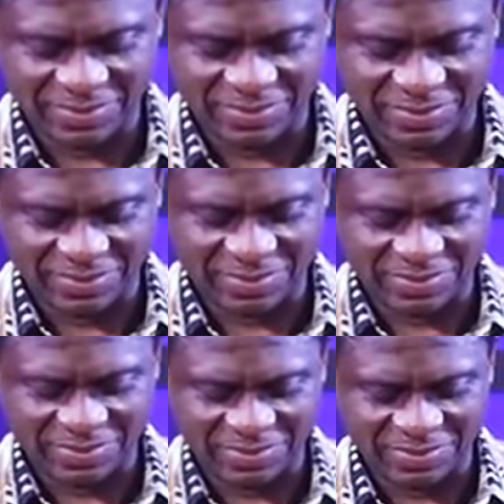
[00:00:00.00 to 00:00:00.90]
yare
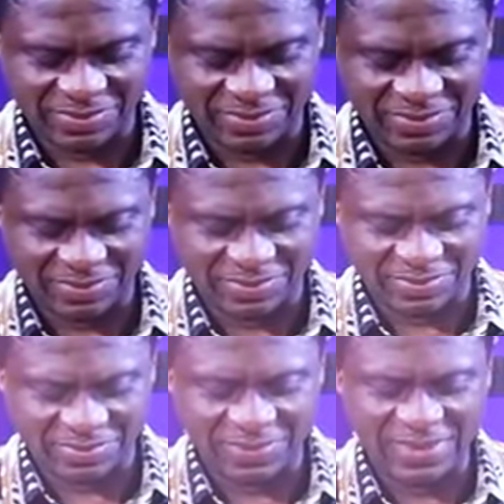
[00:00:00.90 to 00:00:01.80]
a me
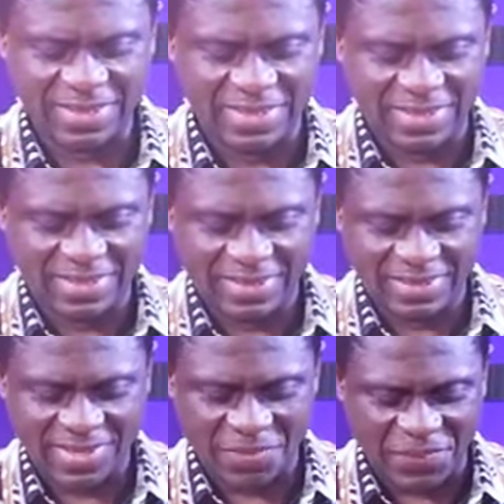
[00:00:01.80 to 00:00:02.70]
so
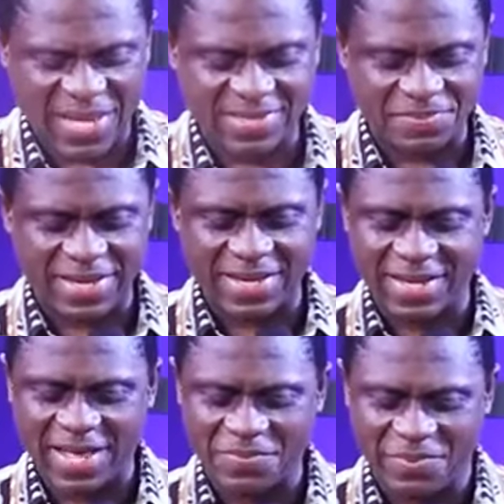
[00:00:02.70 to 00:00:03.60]
The best
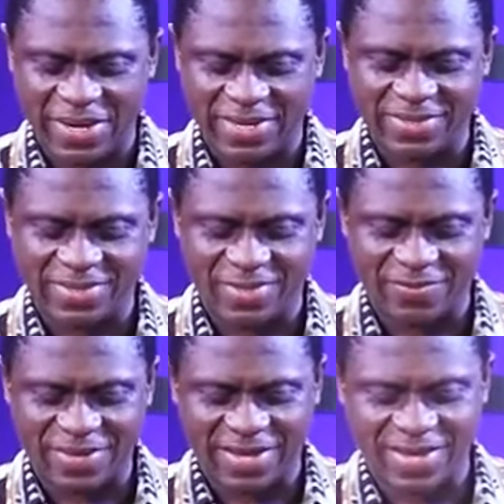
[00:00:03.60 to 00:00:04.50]
medical brains
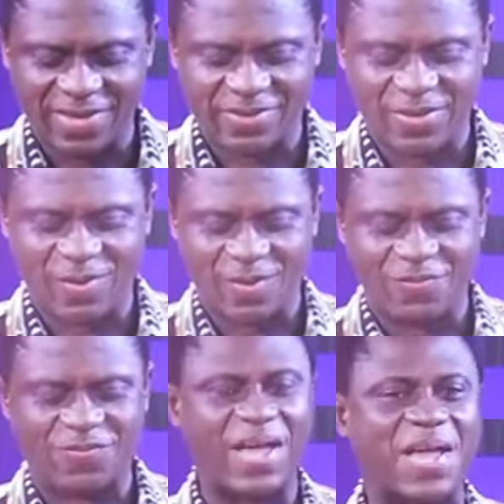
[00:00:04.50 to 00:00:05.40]
of the country
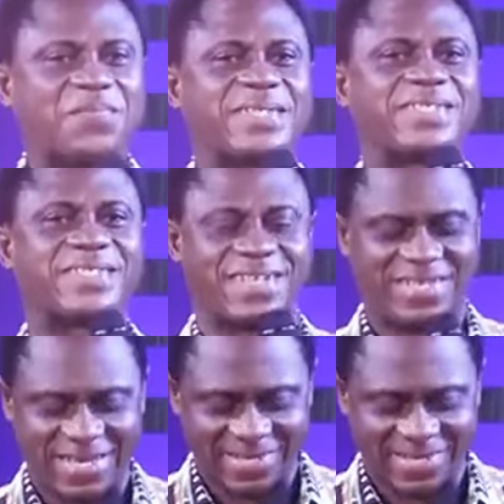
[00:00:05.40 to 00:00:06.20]
confirmed the